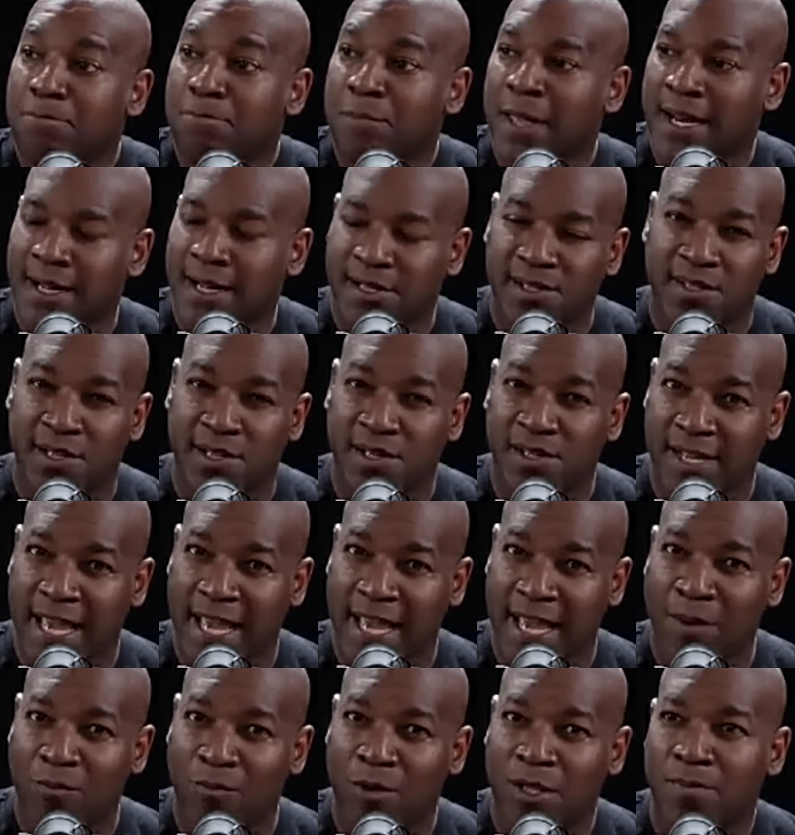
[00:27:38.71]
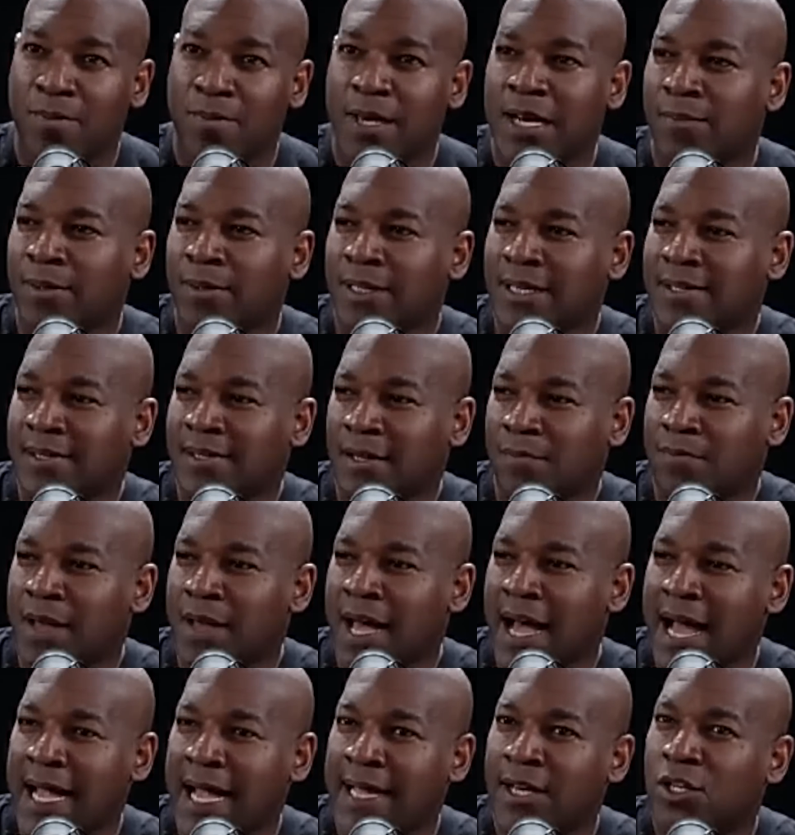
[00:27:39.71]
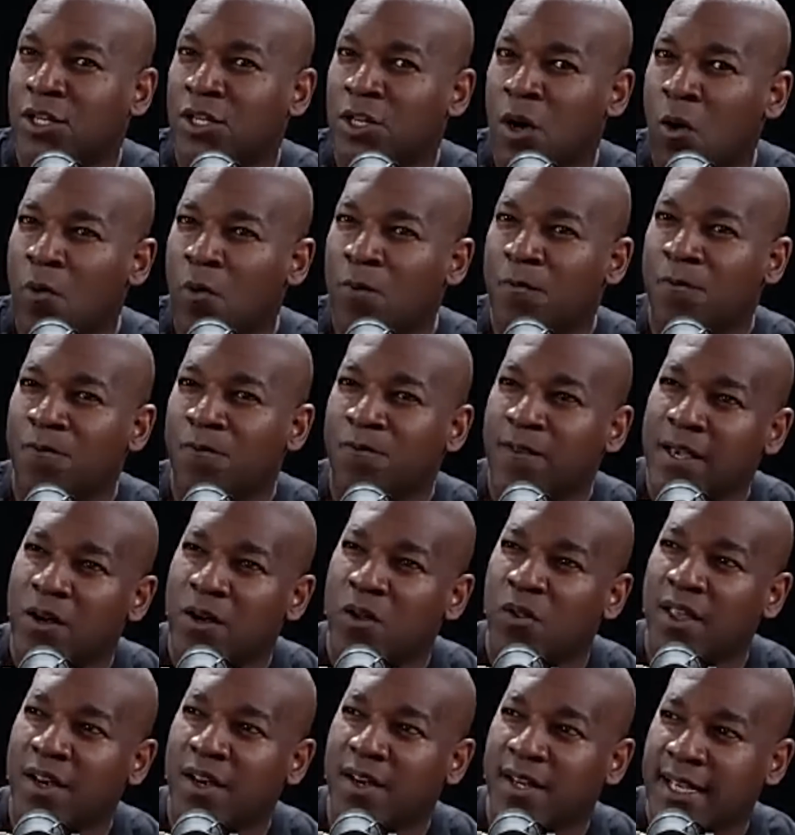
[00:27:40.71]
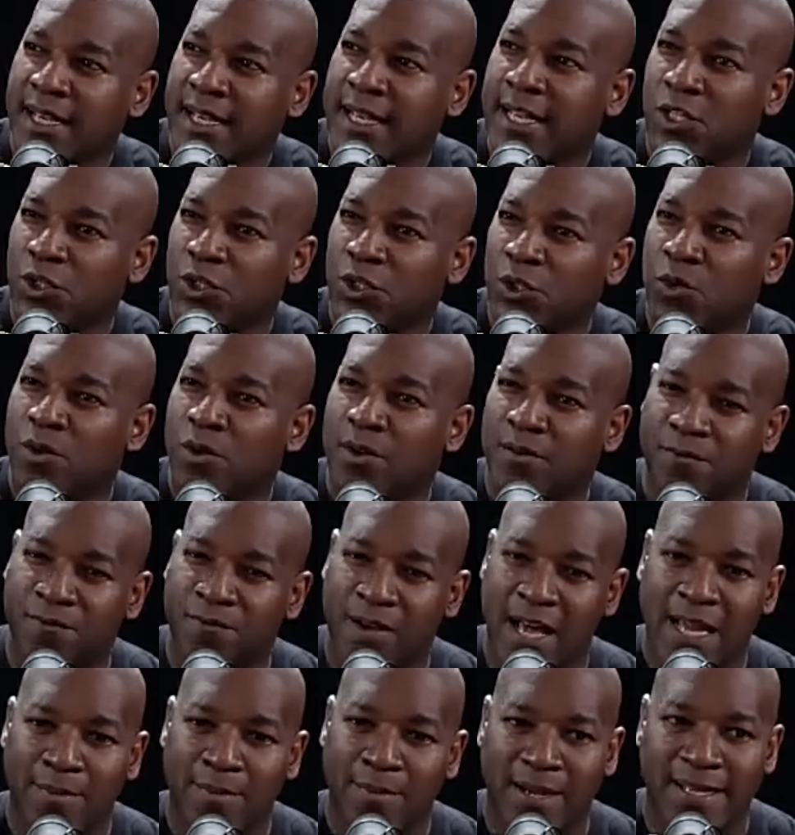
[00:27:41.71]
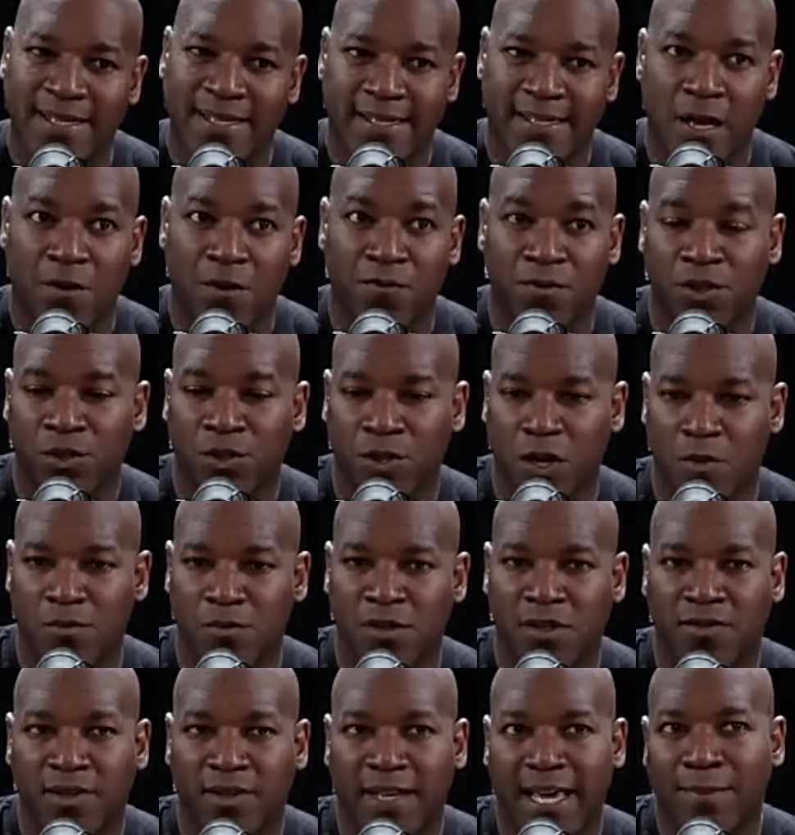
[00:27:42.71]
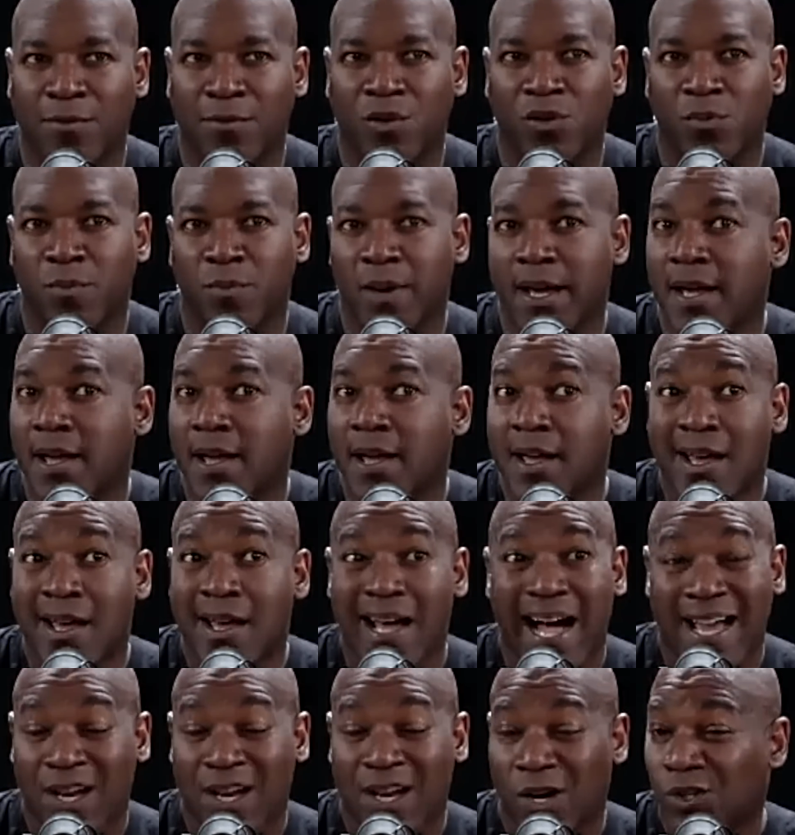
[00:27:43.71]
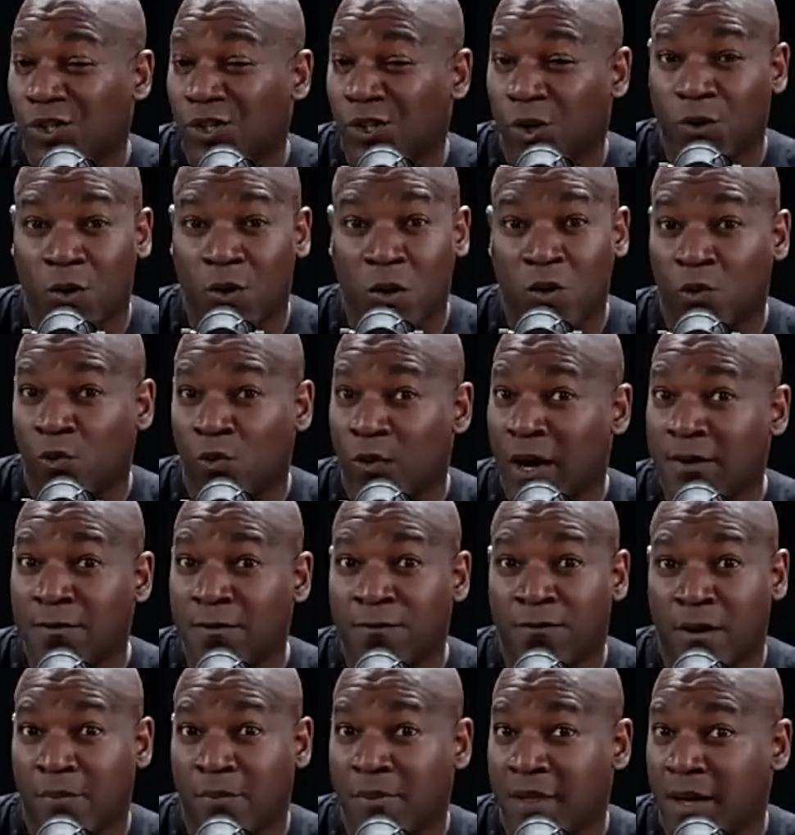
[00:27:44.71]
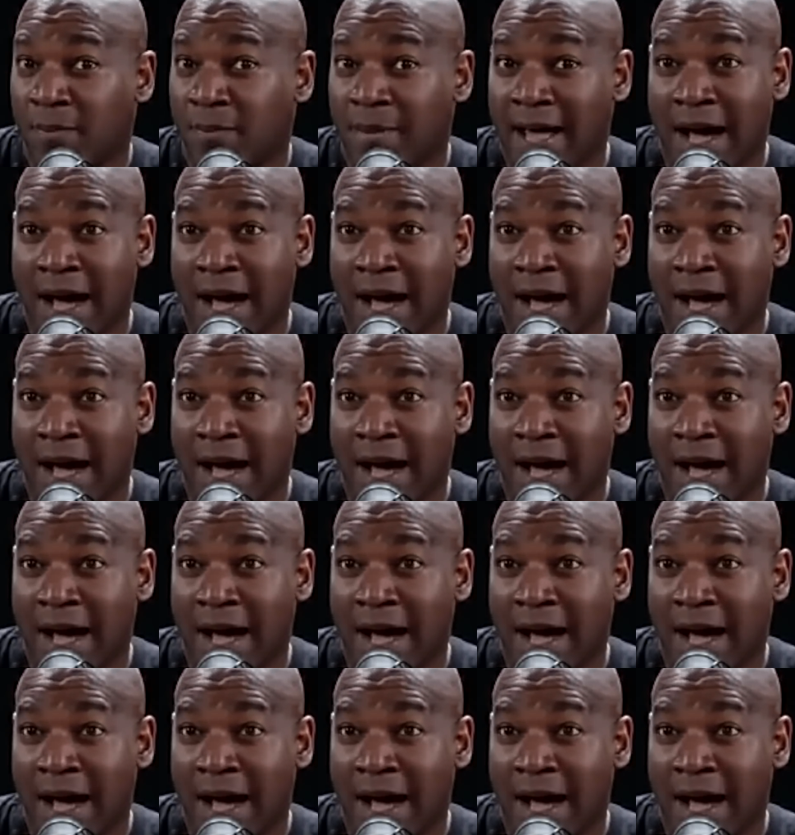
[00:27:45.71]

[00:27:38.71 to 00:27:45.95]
And it's the same with minimalism. I don't feel the need to define myself in terms of labels, but I also don't run from them